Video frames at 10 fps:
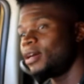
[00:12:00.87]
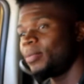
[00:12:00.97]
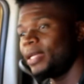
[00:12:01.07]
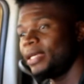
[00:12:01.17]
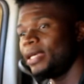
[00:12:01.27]
And
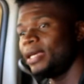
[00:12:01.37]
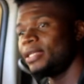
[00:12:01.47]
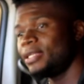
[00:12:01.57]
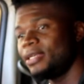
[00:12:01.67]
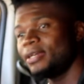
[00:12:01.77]
normally
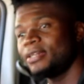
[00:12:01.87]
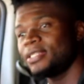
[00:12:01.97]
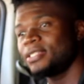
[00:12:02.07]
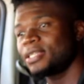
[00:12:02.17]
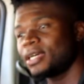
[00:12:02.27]
8 years
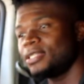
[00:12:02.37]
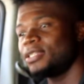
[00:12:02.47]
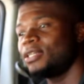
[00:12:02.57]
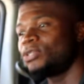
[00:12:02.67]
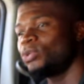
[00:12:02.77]
is
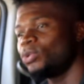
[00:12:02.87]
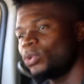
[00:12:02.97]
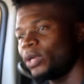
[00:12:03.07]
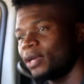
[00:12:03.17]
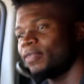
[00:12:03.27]
considered too
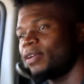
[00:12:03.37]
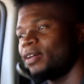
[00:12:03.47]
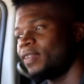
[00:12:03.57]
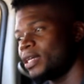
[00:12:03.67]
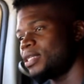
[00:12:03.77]
quick for a
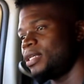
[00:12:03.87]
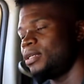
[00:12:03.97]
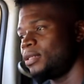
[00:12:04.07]
vaccine.